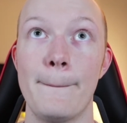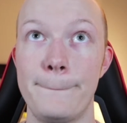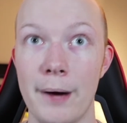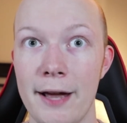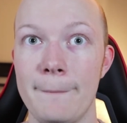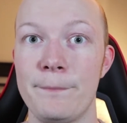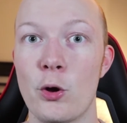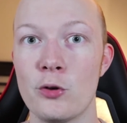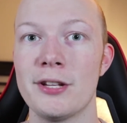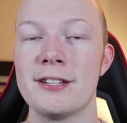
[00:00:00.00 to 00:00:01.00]
but
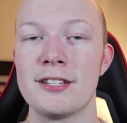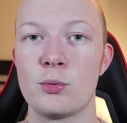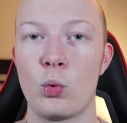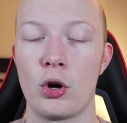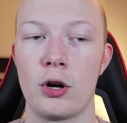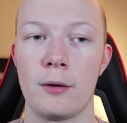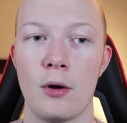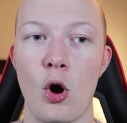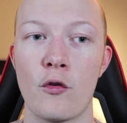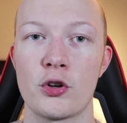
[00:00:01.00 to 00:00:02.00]
those lenses were
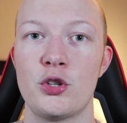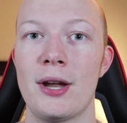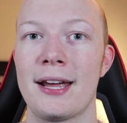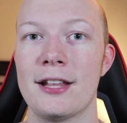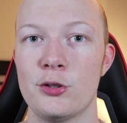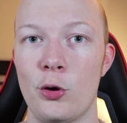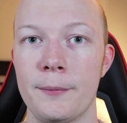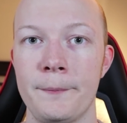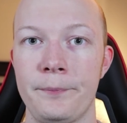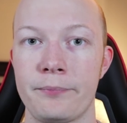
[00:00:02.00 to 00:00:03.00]
over 2 decades old.
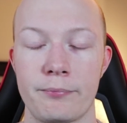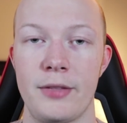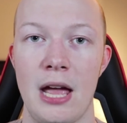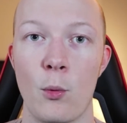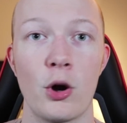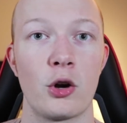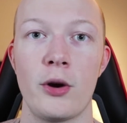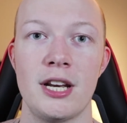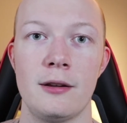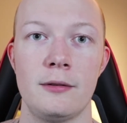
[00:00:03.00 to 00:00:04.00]
They weren't
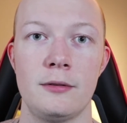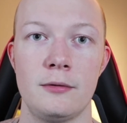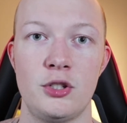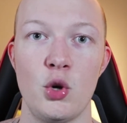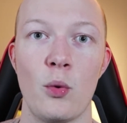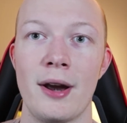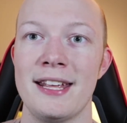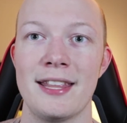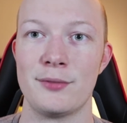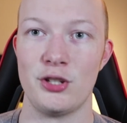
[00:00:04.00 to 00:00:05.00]
going to do what I
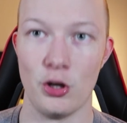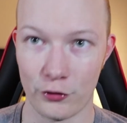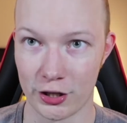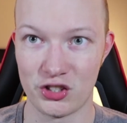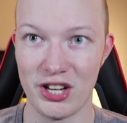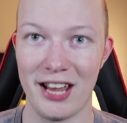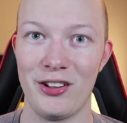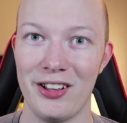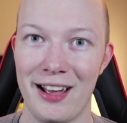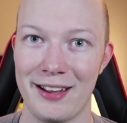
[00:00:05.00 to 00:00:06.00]
needed them to do for this
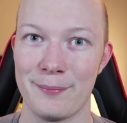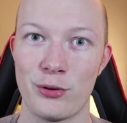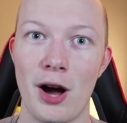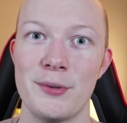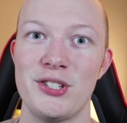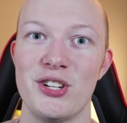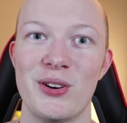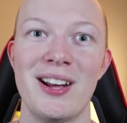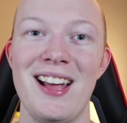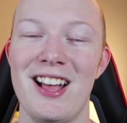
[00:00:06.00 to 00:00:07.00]
channel. I can promise
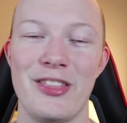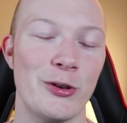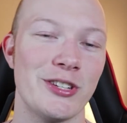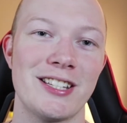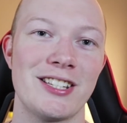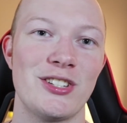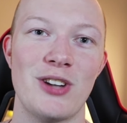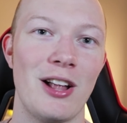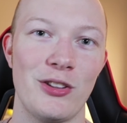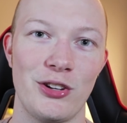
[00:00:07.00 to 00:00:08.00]
you those lenses do
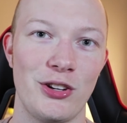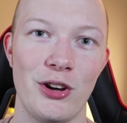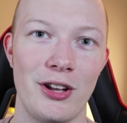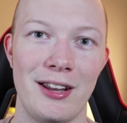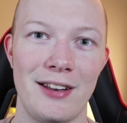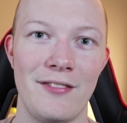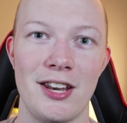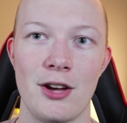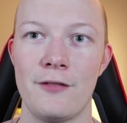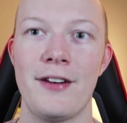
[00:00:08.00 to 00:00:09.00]
not look good in
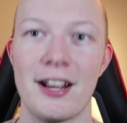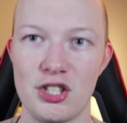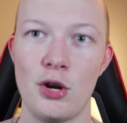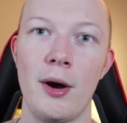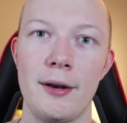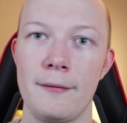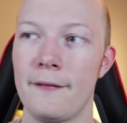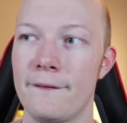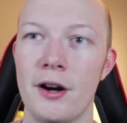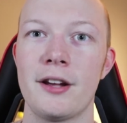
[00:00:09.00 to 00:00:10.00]
video. In fact, you know what?
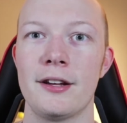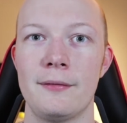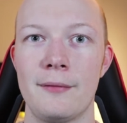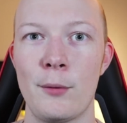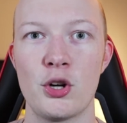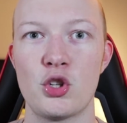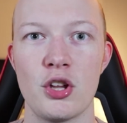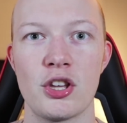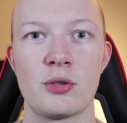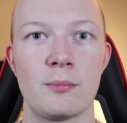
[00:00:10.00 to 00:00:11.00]
Fuck it. I'm going to show
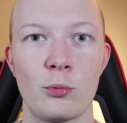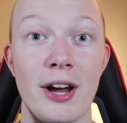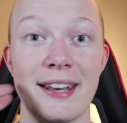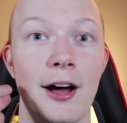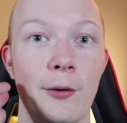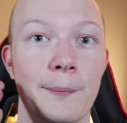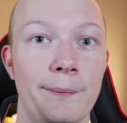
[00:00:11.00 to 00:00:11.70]
you this right now.